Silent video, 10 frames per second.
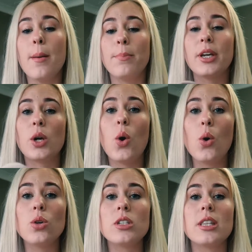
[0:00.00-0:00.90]

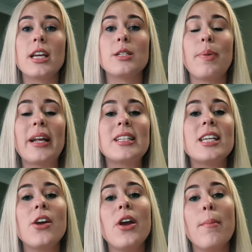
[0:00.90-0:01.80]
because there's
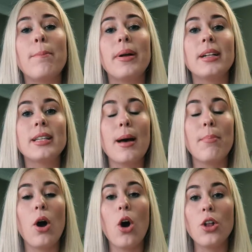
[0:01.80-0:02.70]
bacteria build
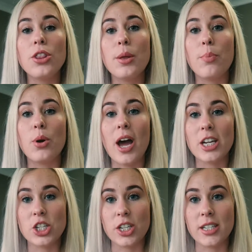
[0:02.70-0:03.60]
up on the
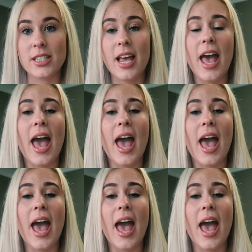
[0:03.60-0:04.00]
brushes,